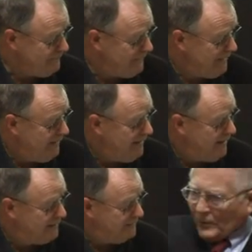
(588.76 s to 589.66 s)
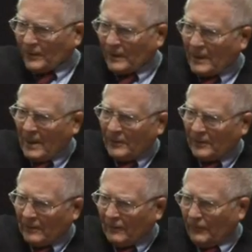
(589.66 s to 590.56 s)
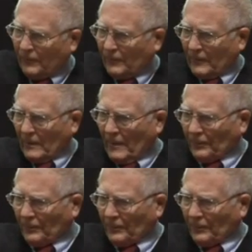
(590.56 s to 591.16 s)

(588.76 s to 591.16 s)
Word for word: Oh, yes. Well, it wasn't a case of...